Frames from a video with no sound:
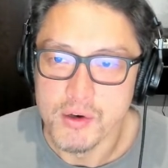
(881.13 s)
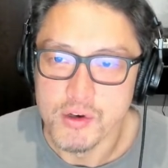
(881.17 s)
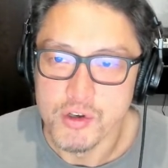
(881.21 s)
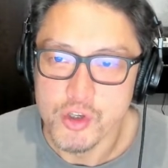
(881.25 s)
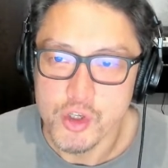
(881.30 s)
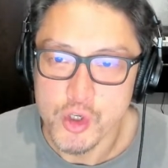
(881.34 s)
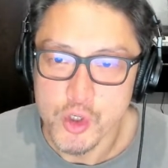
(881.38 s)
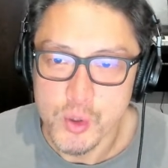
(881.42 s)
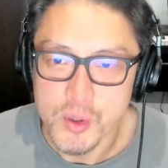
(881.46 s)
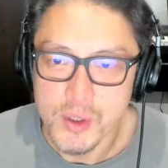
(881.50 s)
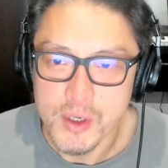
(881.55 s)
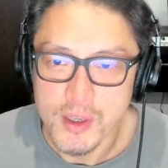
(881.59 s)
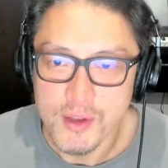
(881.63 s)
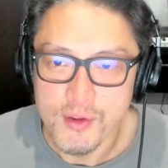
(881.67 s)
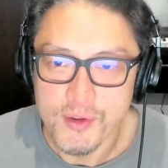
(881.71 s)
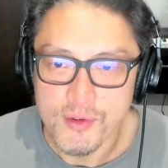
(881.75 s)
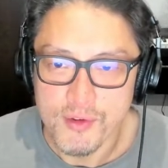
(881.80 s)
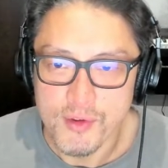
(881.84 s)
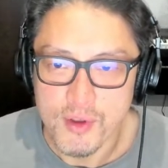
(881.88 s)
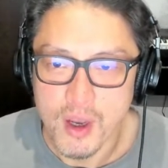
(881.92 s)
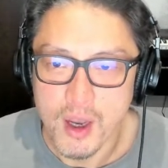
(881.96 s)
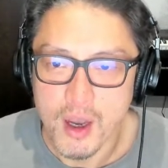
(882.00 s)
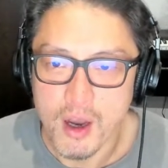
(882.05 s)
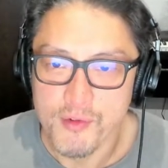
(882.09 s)
Dune is
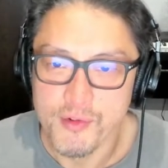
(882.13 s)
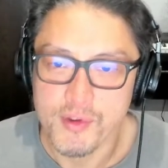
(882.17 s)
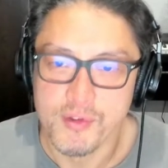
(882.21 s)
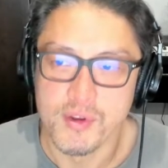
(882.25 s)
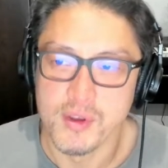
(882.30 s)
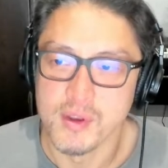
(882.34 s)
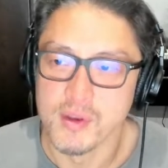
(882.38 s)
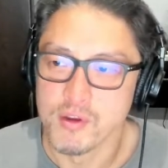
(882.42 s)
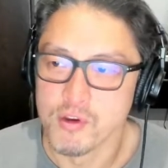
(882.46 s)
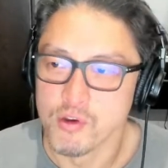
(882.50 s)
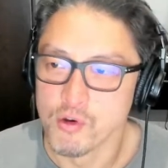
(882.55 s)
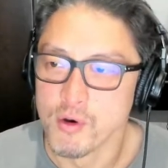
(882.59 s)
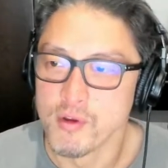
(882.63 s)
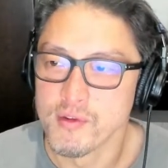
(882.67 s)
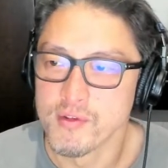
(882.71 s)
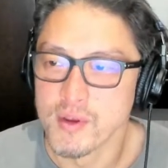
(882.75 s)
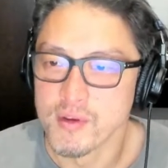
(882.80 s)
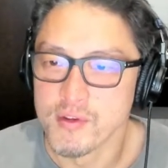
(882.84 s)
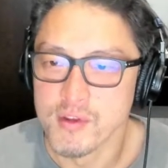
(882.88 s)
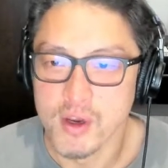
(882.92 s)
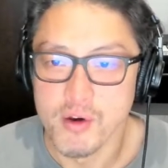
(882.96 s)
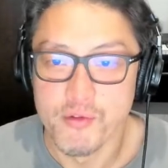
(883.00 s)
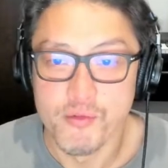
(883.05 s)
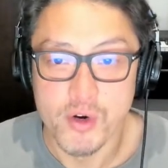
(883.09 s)

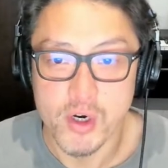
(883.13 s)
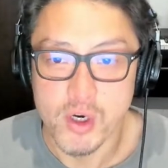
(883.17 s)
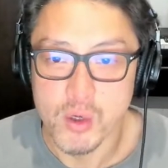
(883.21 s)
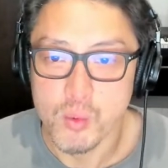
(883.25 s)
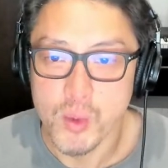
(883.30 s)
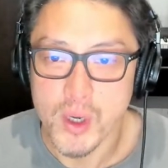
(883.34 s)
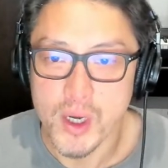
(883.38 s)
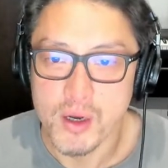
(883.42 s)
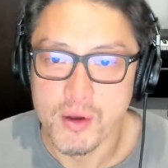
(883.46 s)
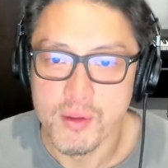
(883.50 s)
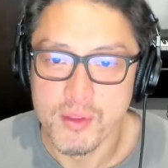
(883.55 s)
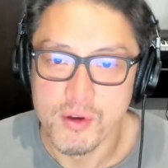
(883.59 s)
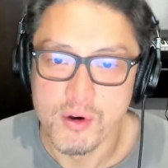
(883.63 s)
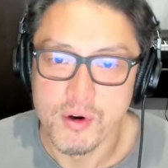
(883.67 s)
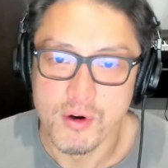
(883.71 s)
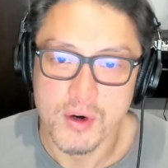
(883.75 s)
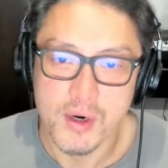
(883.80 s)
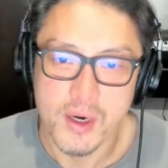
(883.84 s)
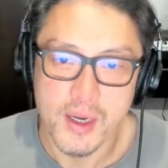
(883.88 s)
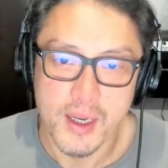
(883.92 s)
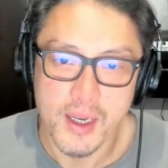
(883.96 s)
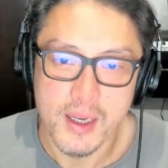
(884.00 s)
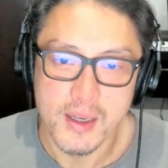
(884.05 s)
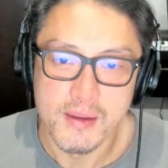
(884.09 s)
done very well. They're
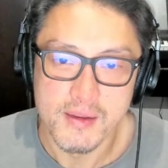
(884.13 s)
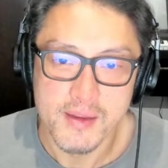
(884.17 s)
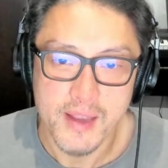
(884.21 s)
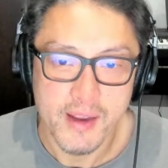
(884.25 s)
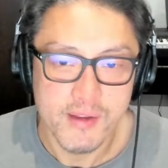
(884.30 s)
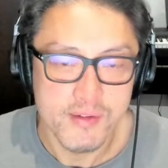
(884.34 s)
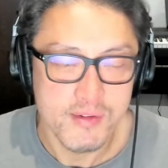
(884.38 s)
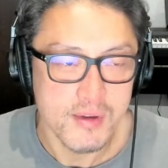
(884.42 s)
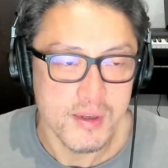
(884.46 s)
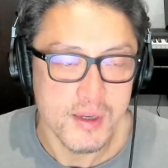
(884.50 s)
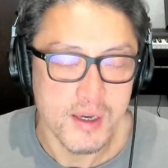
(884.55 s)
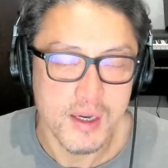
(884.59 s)
a DEX